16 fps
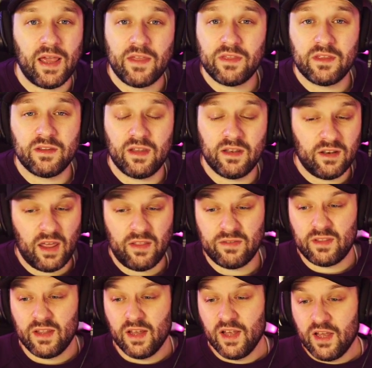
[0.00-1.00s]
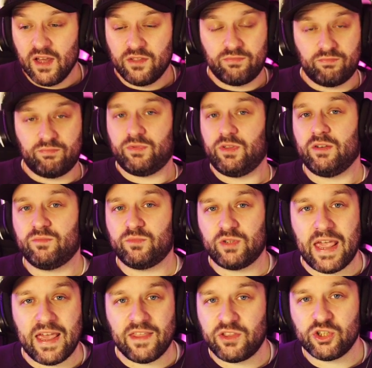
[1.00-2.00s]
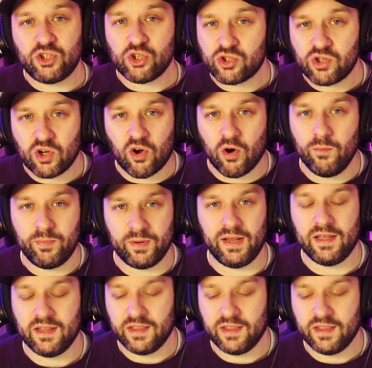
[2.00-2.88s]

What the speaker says: and they're just a company.